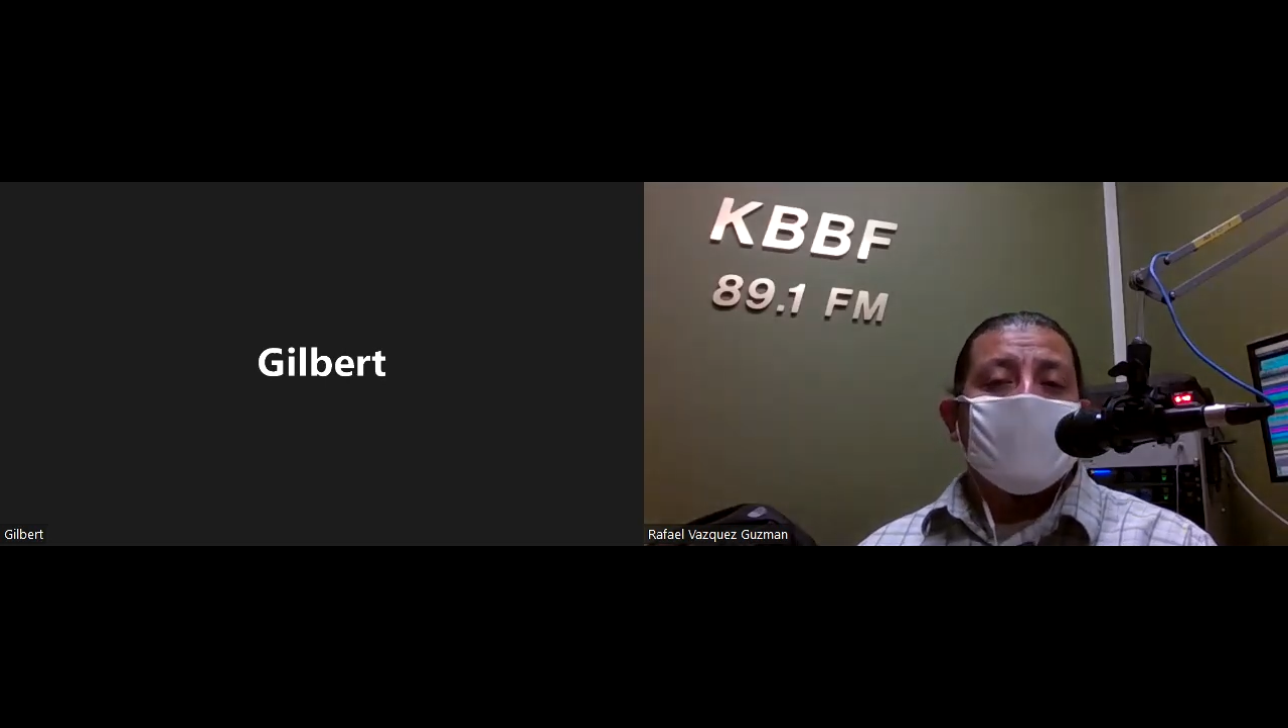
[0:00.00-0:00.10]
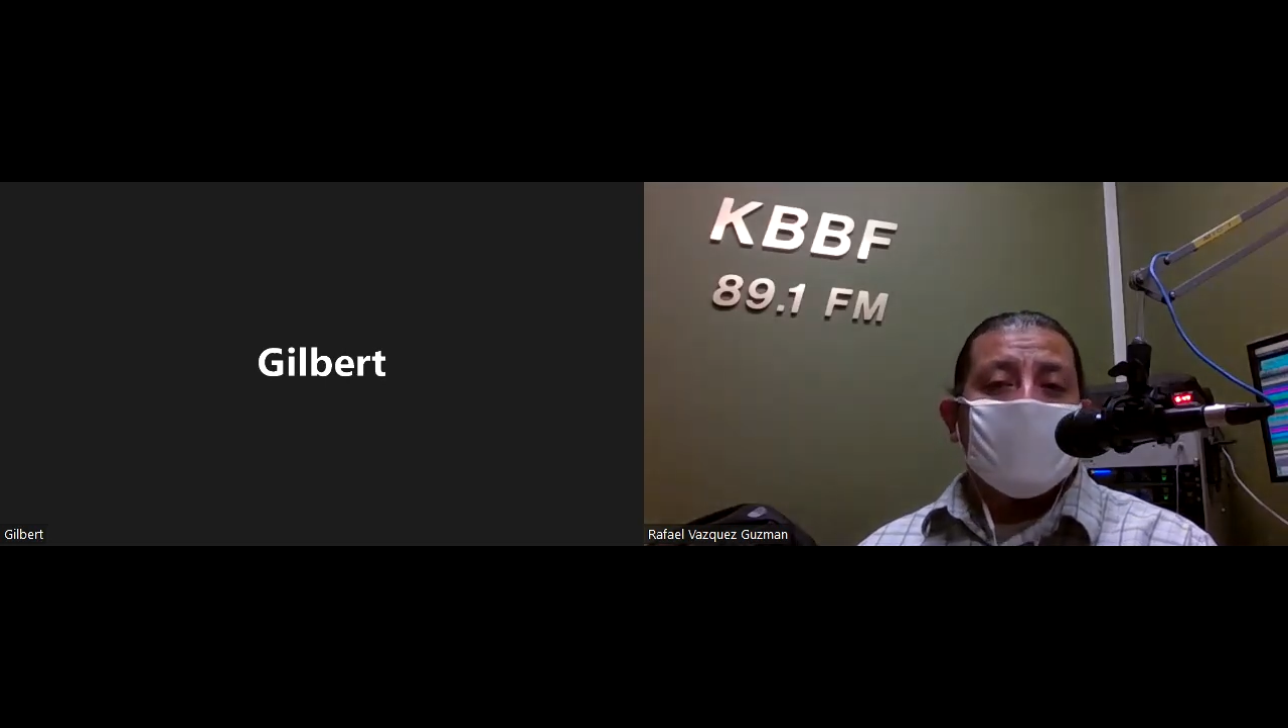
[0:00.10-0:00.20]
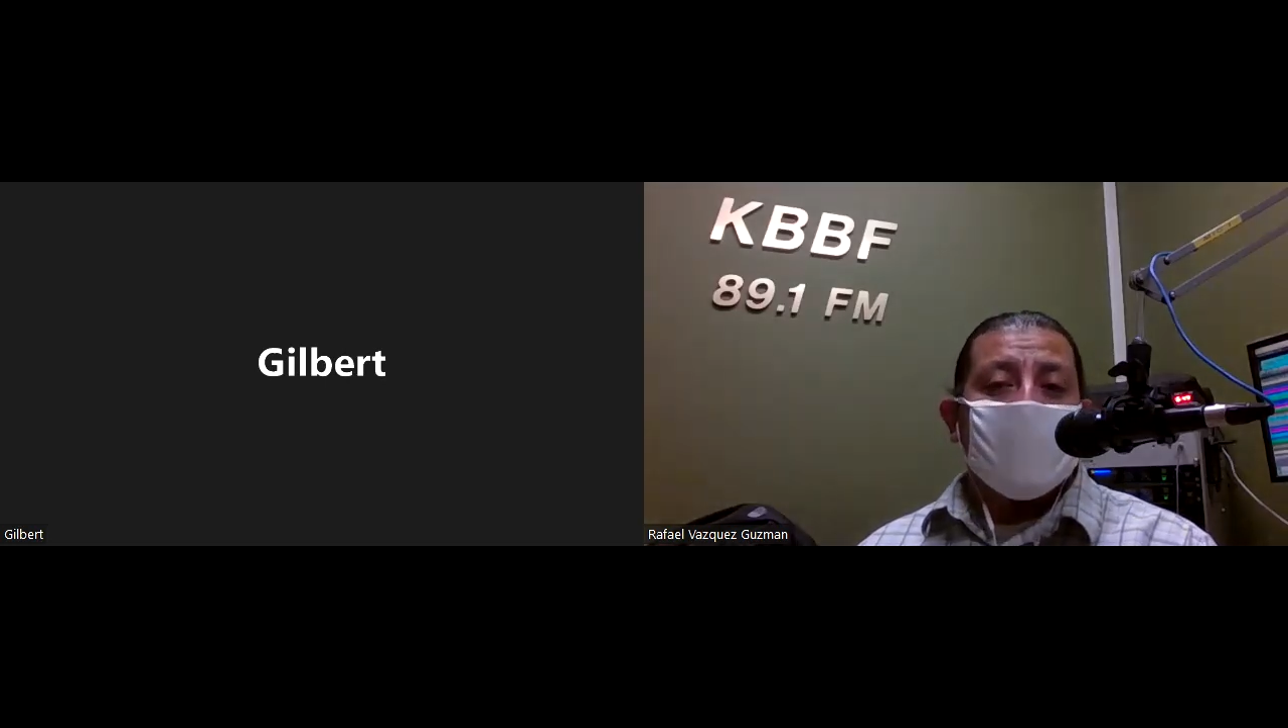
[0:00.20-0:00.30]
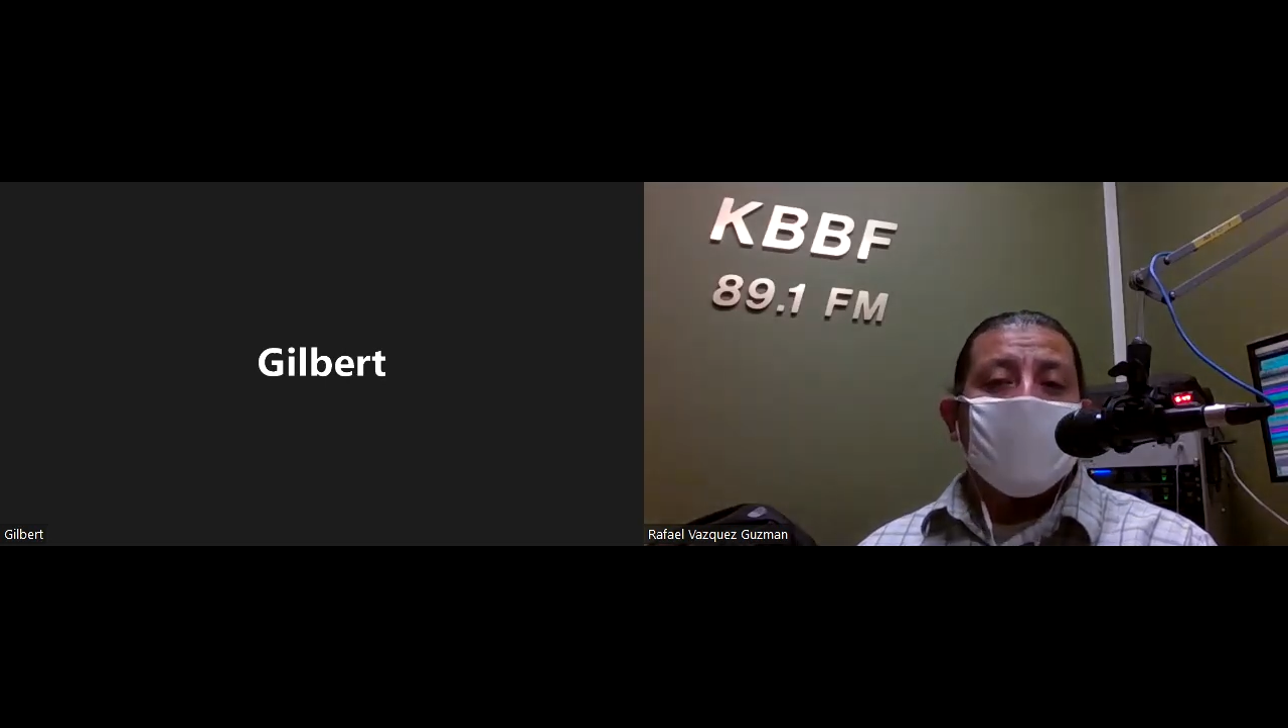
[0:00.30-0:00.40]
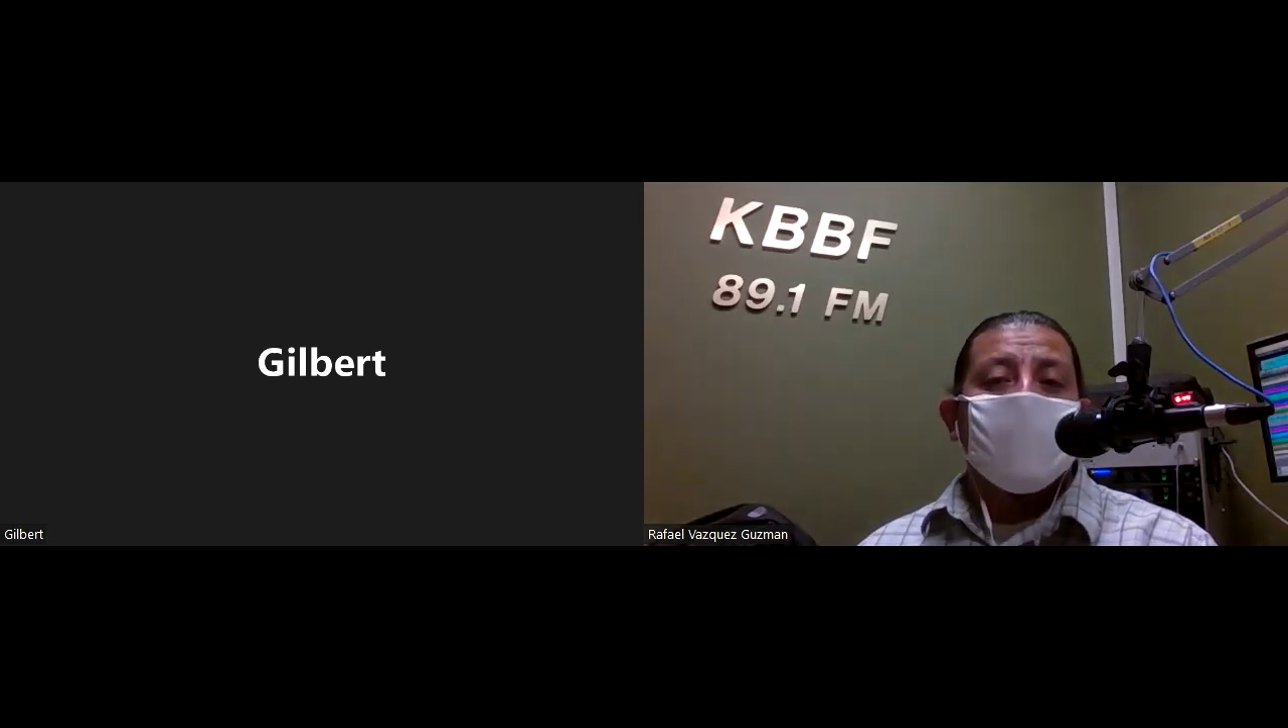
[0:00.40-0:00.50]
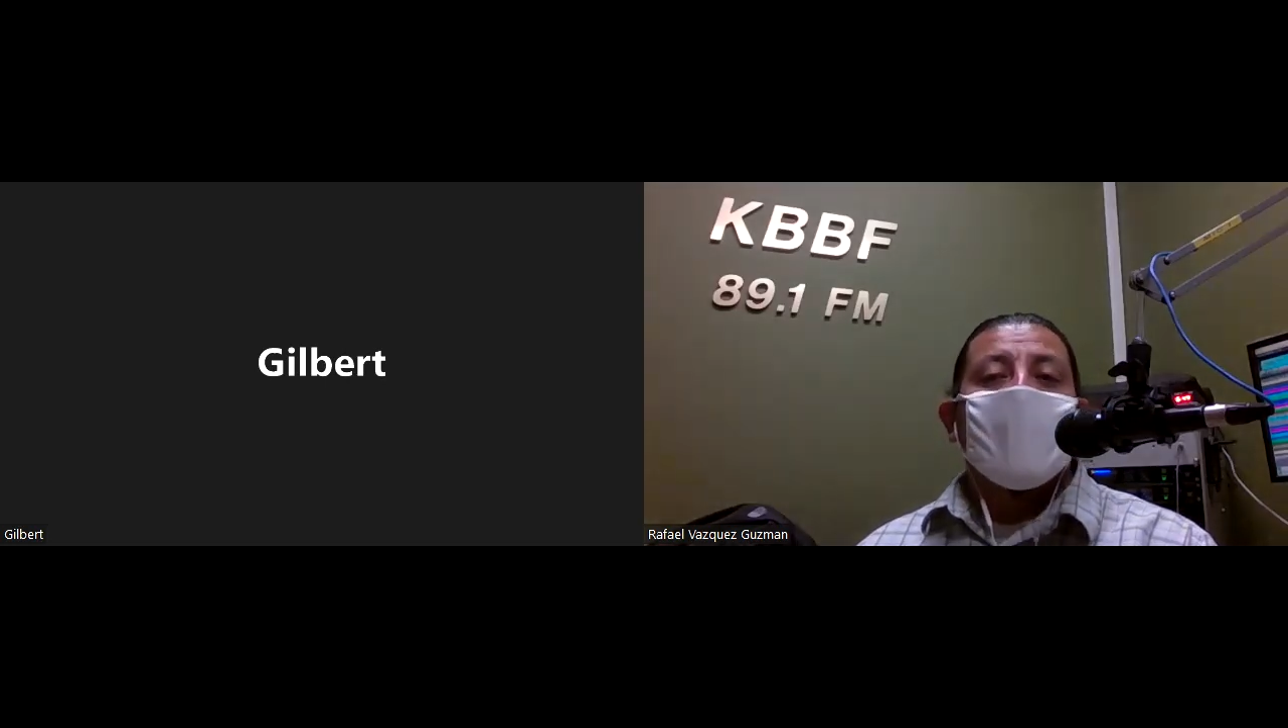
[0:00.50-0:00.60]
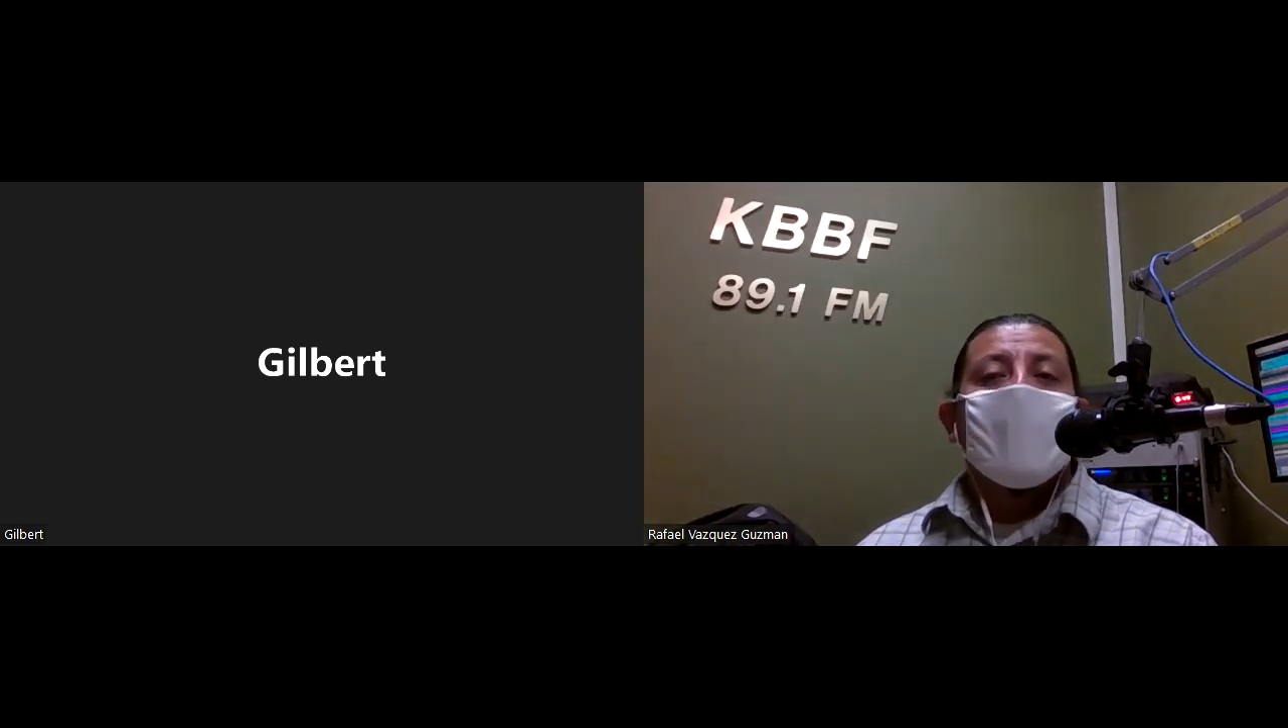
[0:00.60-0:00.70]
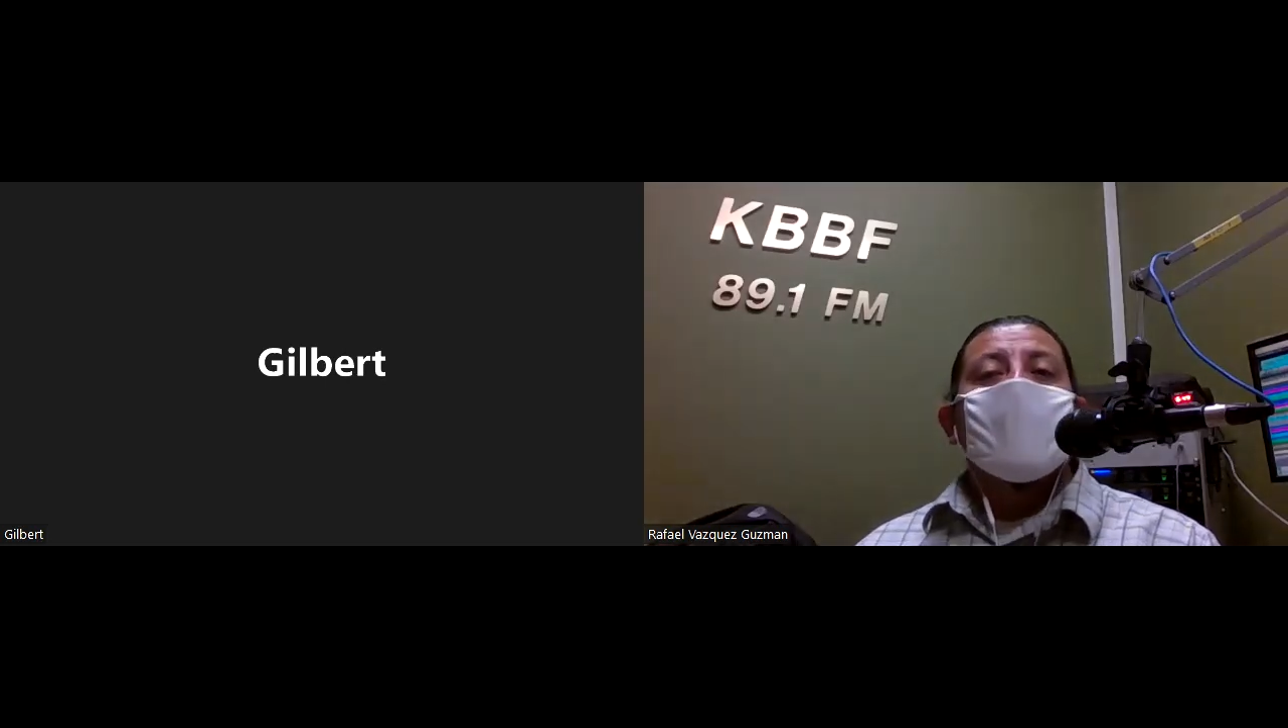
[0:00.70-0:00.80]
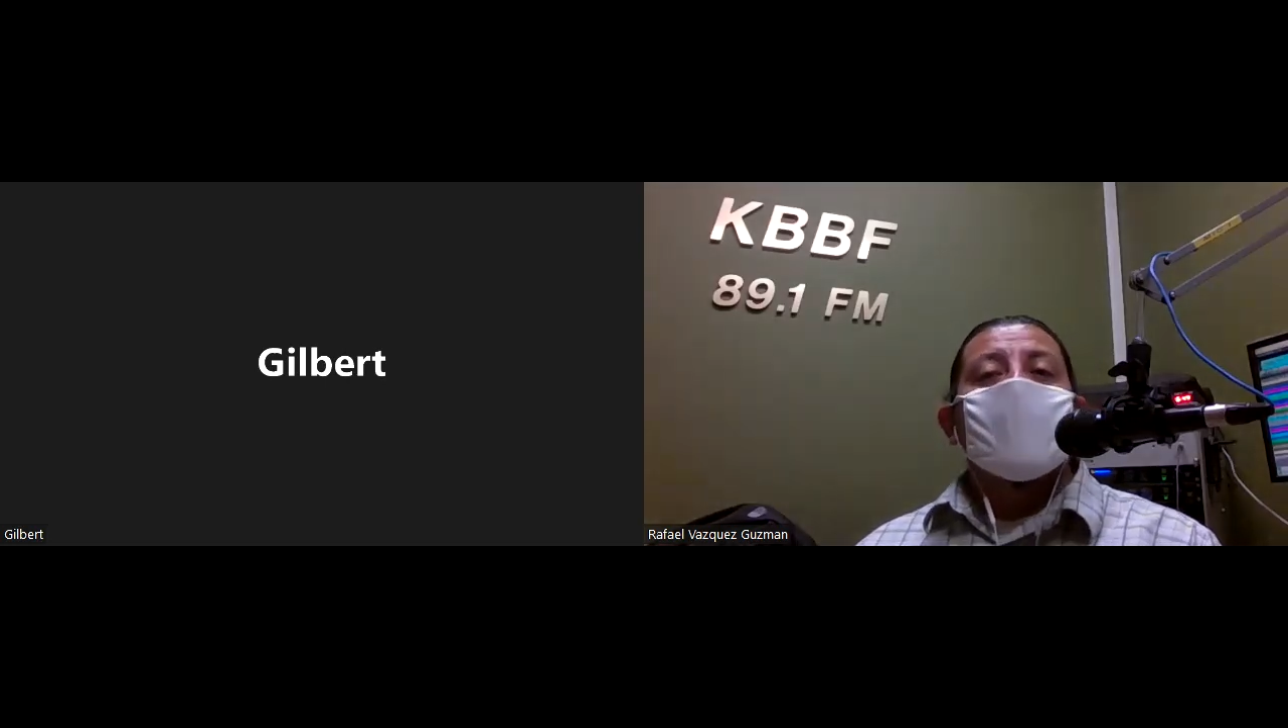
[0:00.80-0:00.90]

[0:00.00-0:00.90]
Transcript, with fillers: safe.